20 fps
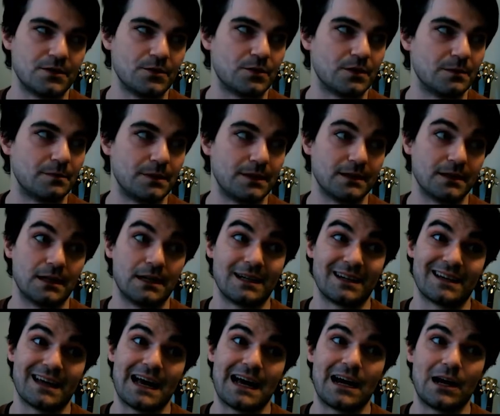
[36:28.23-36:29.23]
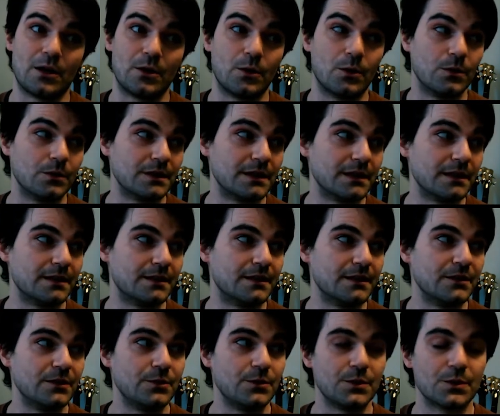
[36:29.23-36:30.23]
you could be like, how did the
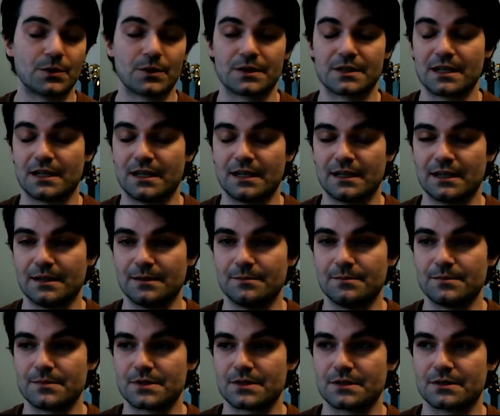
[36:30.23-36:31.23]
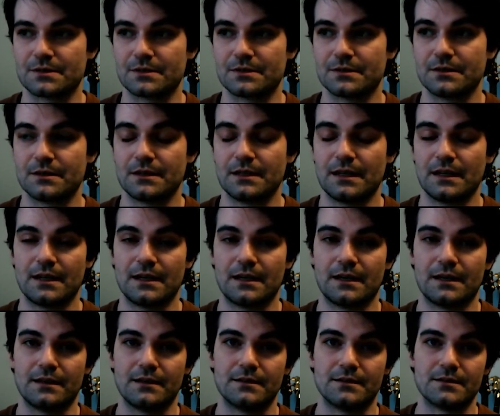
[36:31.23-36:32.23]
New York Times
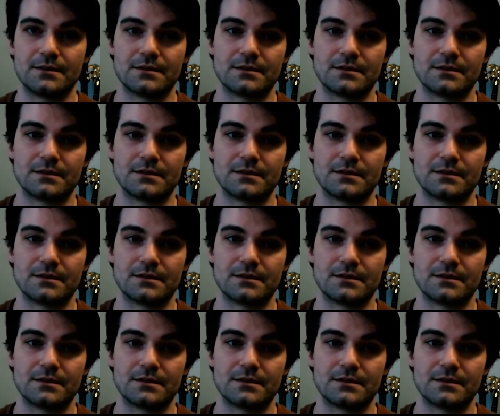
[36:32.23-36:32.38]
and,